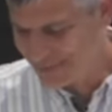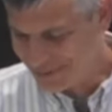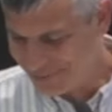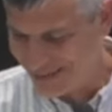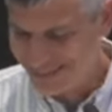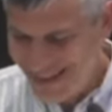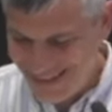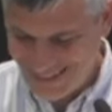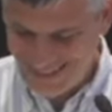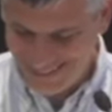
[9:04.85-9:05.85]
I'll skip
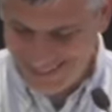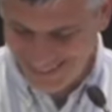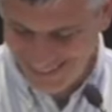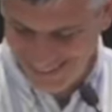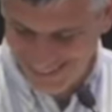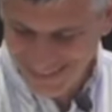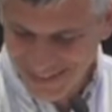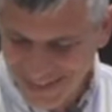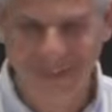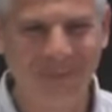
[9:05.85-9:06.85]
that.
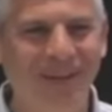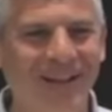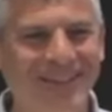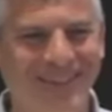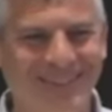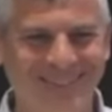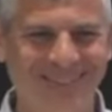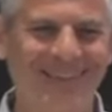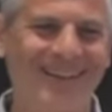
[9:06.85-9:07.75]
I'll skip the politics.